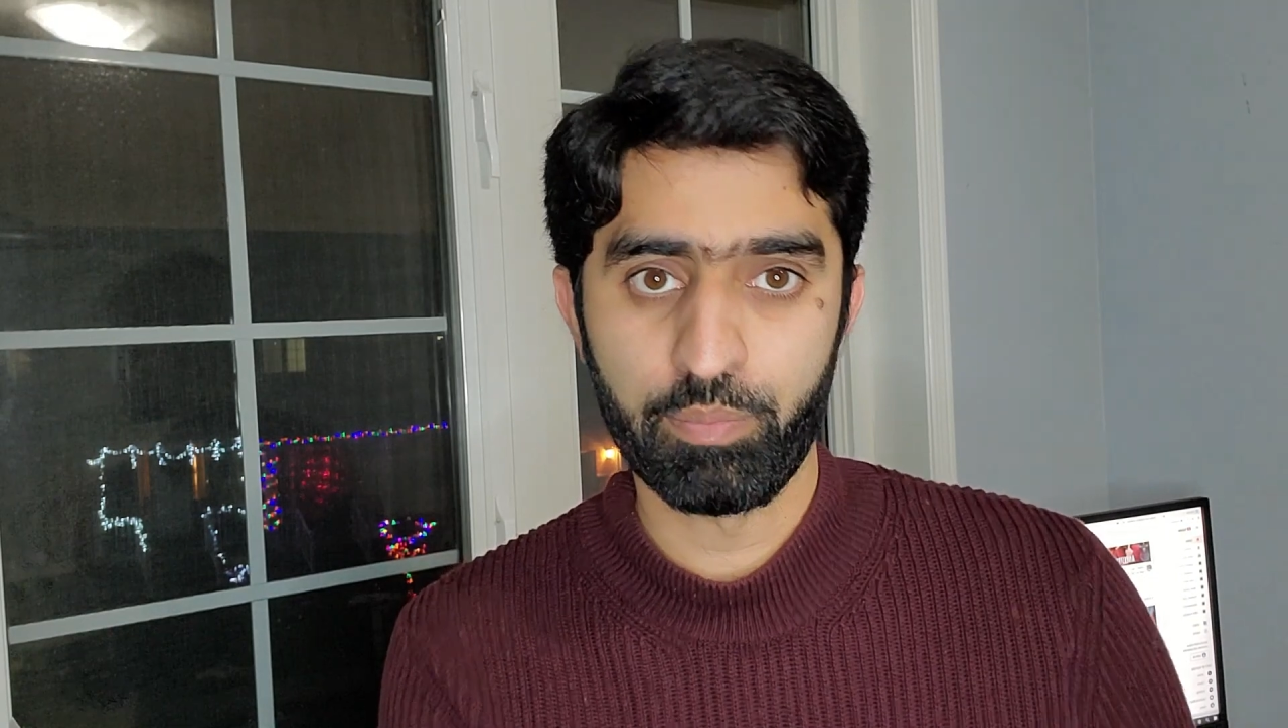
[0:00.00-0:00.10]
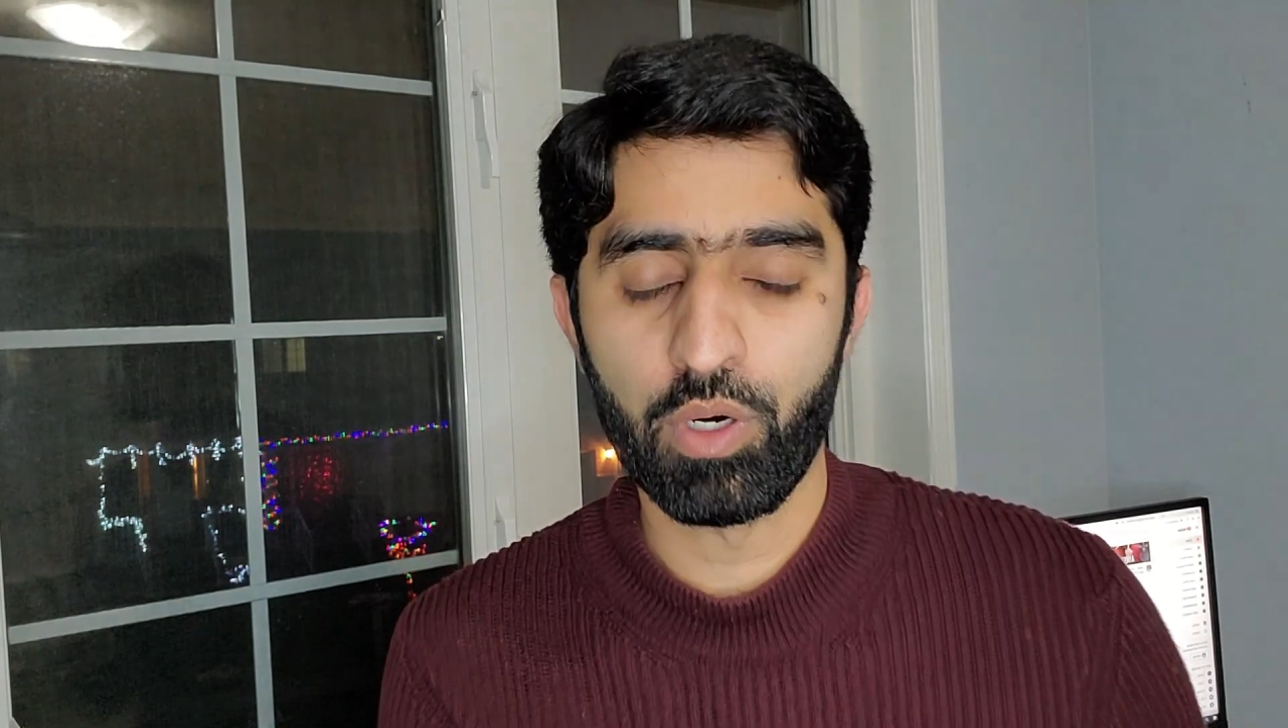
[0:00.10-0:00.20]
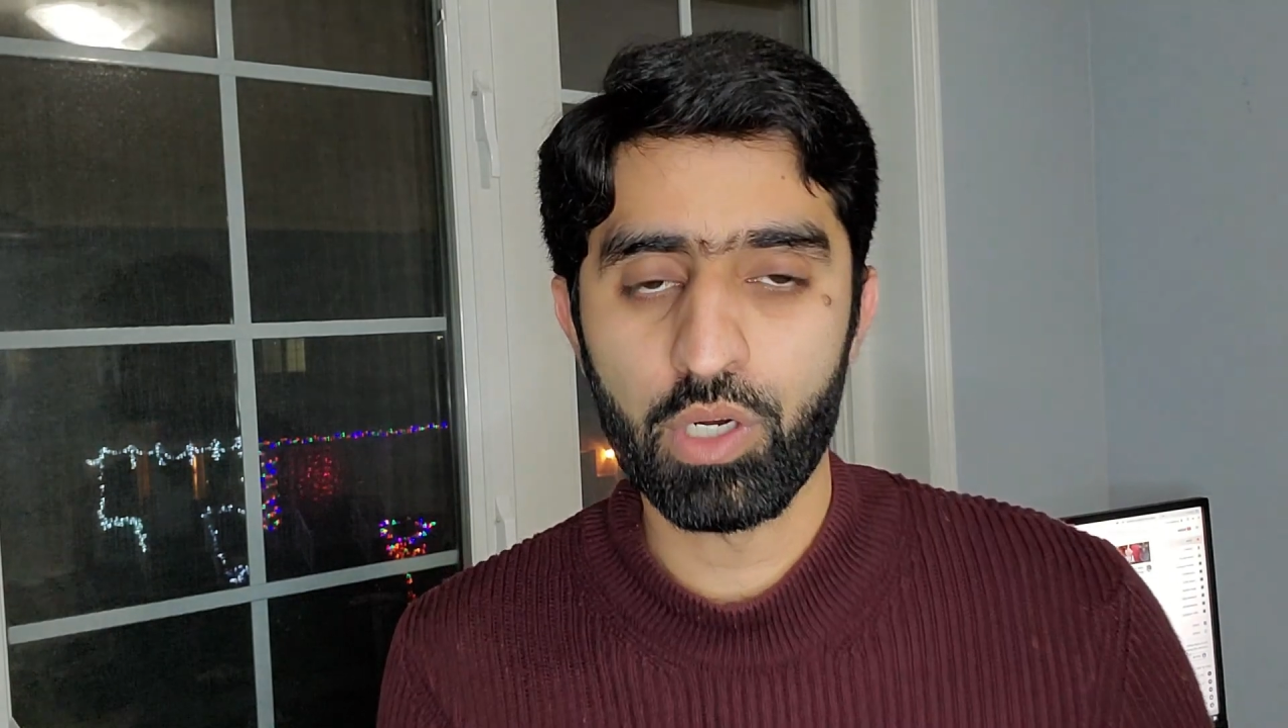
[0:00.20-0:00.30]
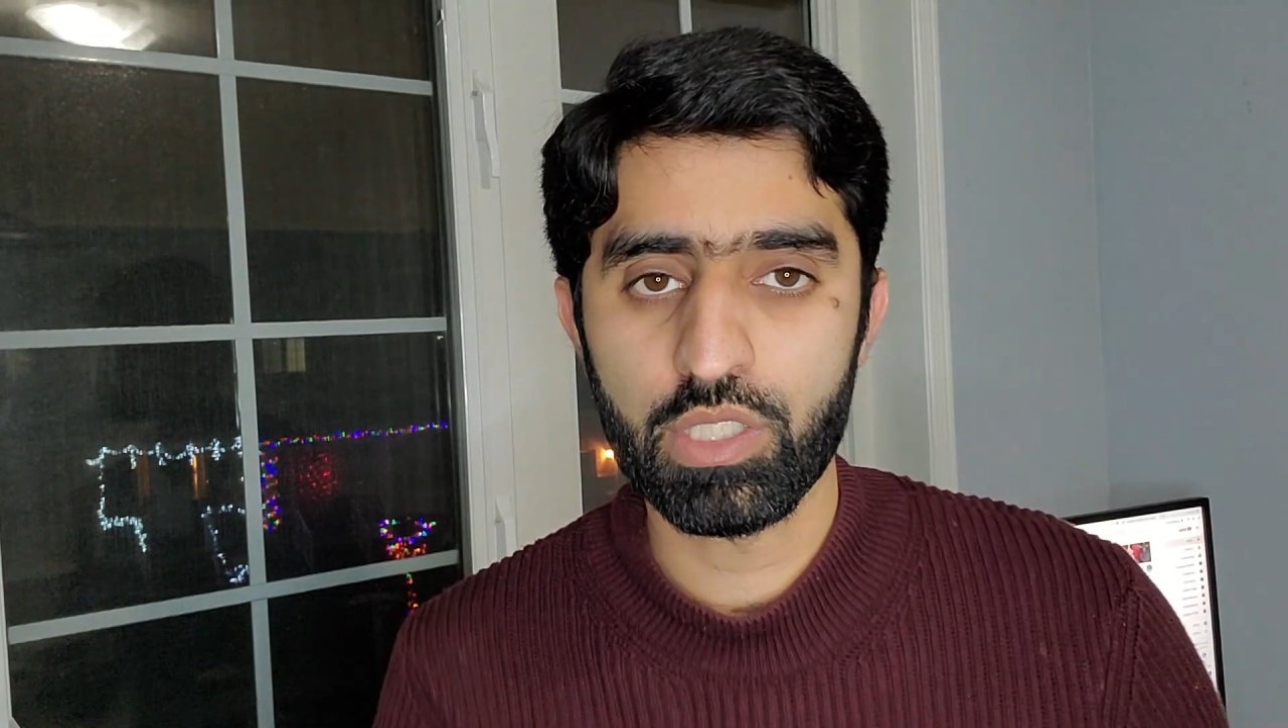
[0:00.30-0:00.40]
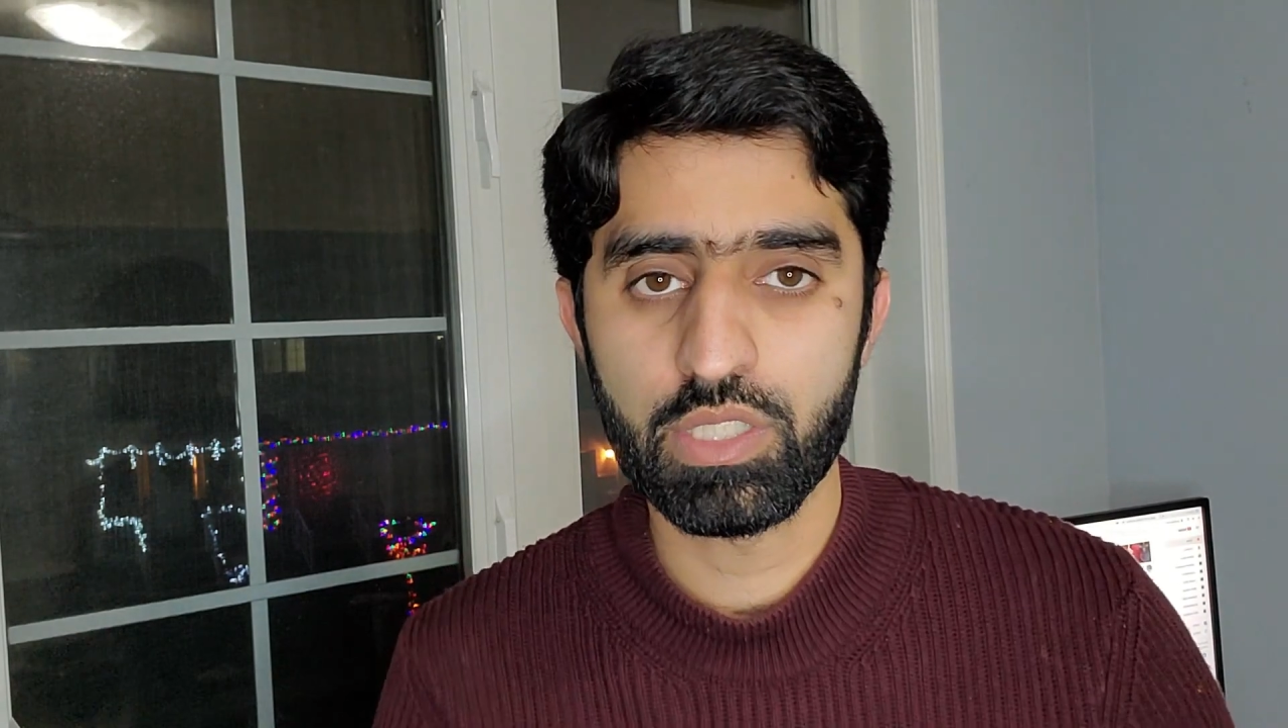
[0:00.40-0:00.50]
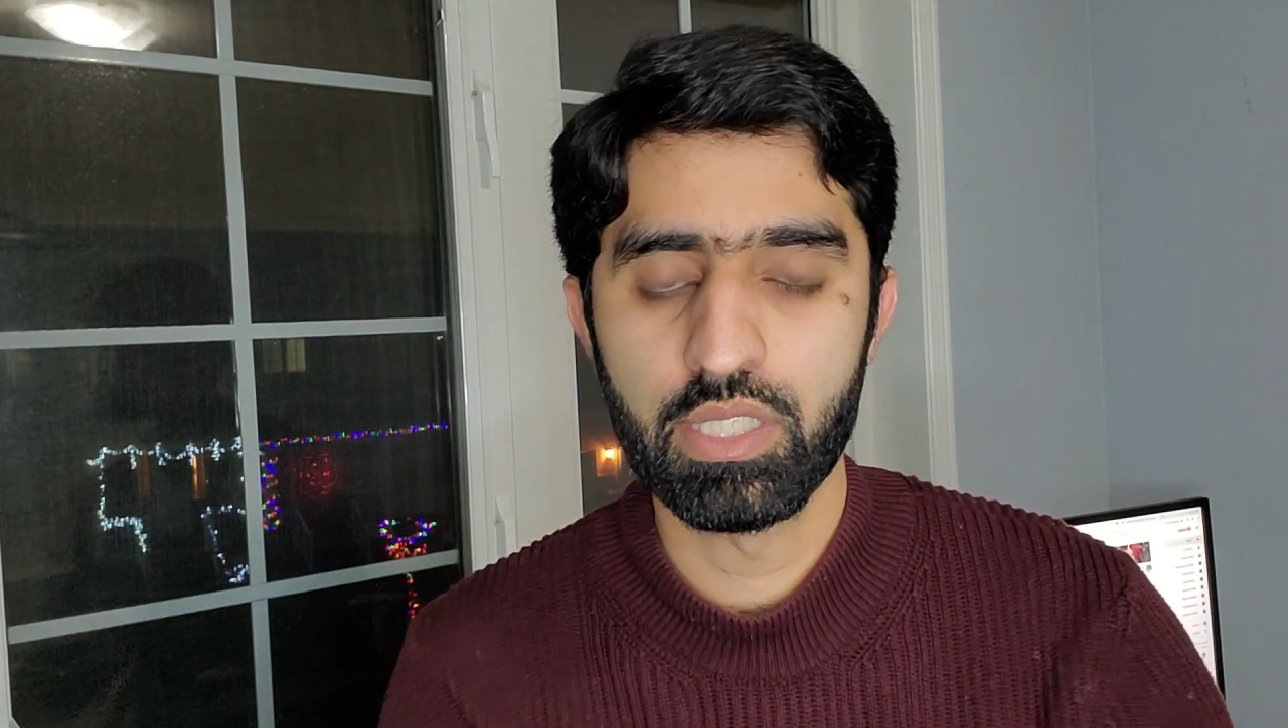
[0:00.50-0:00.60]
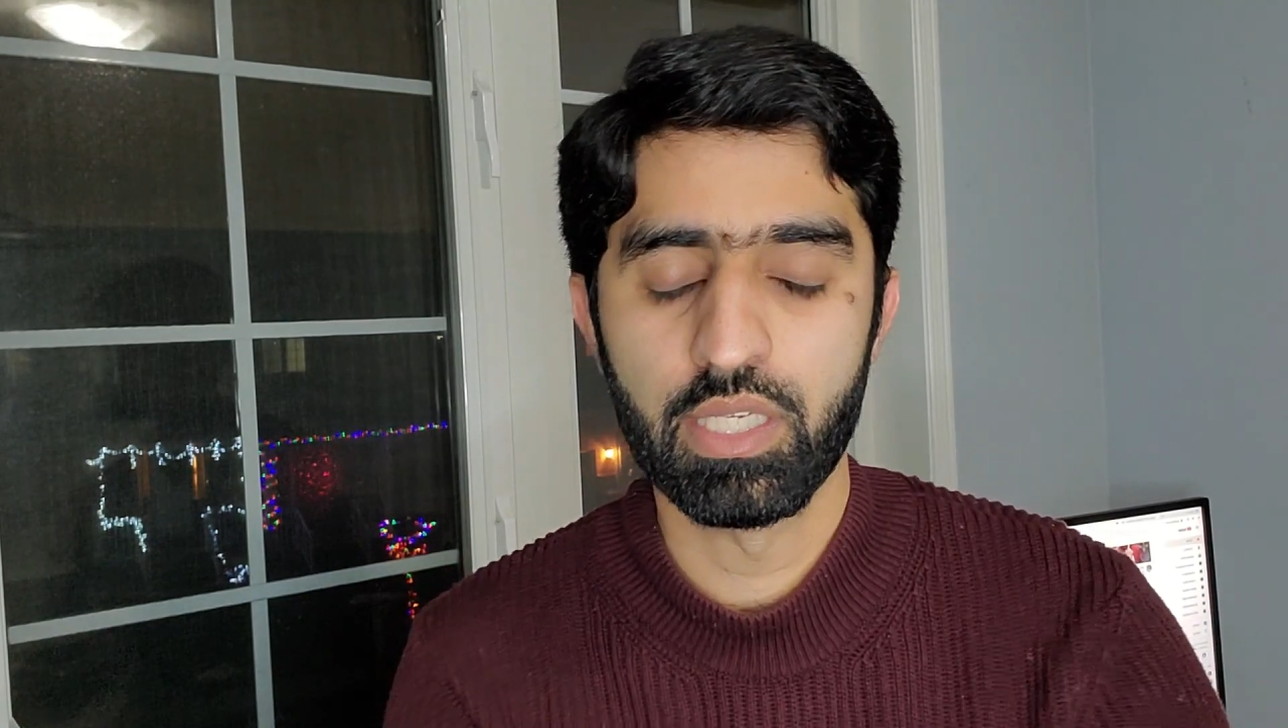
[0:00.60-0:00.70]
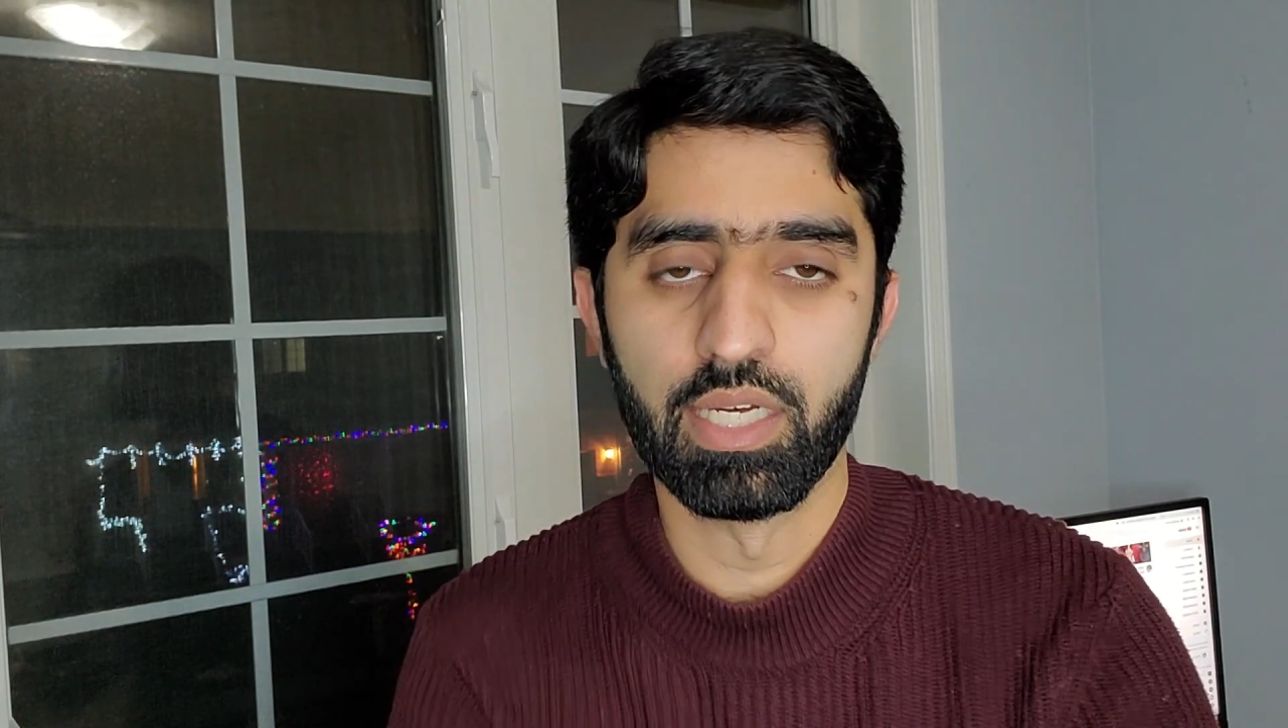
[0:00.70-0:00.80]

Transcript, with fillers: pause.